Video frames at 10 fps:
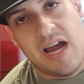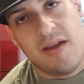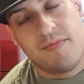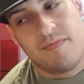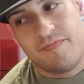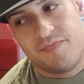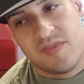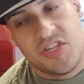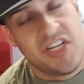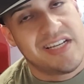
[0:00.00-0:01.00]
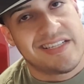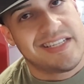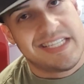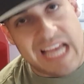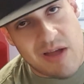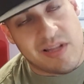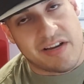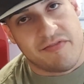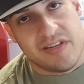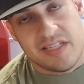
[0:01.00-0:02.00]
time, she doesn't sound
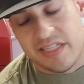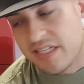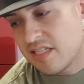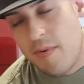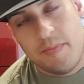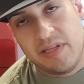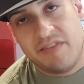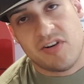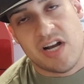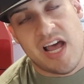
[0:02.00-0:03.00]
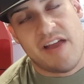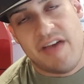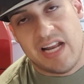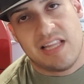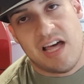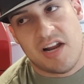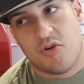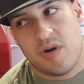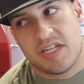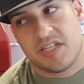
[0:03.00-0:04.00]
like a V6. But believe it or not, I've had a lot
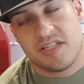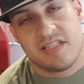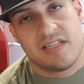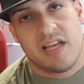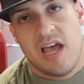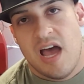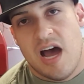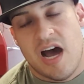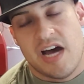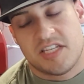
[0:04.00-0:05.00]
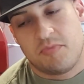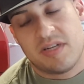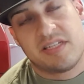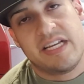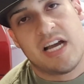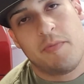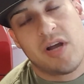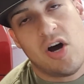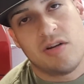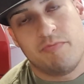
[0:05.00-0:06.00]
of questions, especially
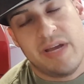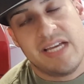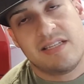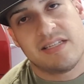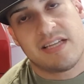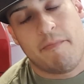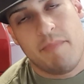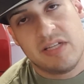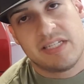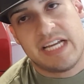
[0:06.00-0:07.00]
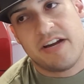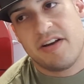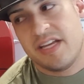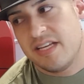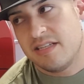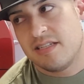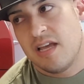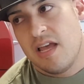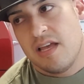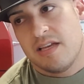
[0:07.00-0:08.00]
coming on base since I'm military, is
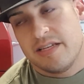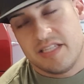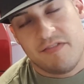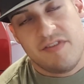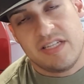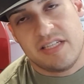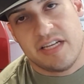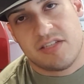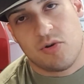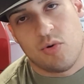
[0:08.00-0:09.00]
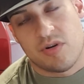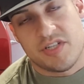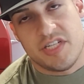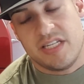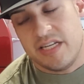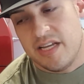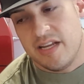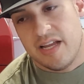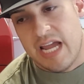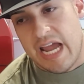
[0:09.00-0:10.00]
it a V6 or a GT?
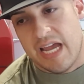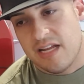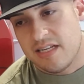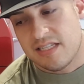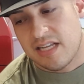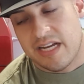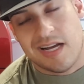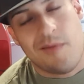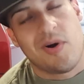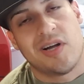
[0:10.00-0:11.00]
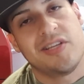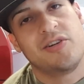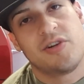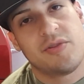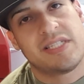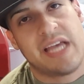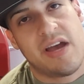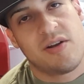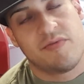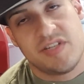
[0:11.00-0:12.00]
And it's like, come on, you don't know the
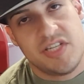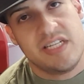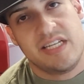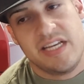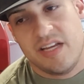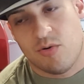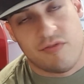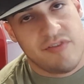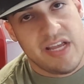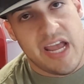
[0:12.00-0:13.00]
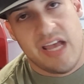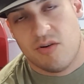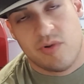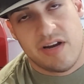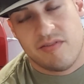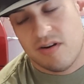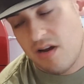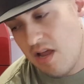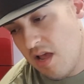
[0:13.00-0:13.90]
sound of a GT or V8 or whatever?